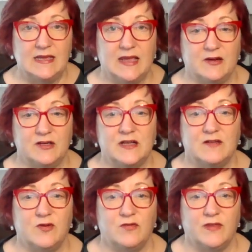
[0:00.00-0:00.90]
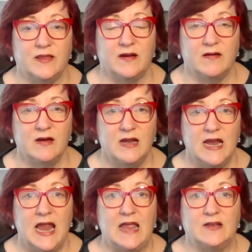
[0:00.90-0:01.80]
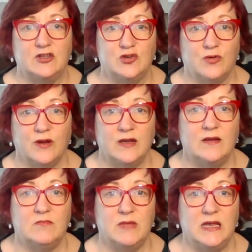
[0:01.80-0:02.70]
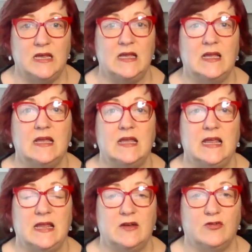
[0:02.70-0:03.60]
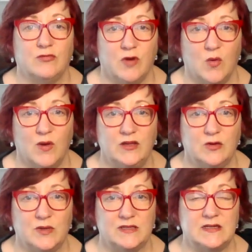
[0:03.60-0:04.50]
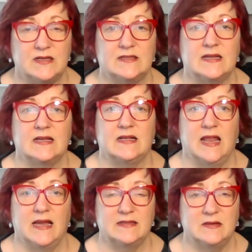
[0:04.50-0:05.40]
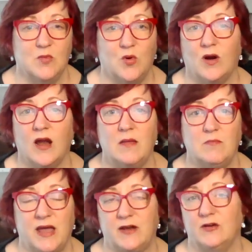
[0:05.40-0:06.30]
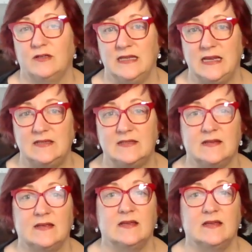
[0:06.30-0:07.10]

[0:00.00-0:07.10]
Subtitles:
get yourself over there and join me in growing your business, collecting more and better leads,